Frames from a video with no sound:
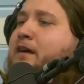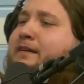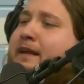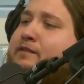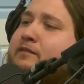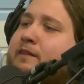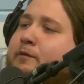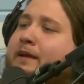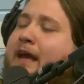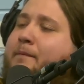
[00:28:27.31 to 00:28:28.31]
hunting isn't really
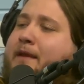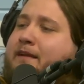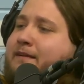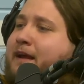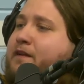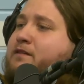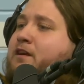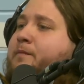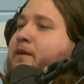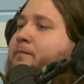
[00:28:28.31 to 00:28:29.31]
what got me into
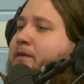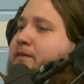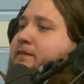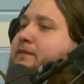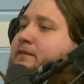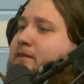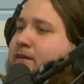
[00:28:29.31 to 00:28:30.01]
taxidermy, but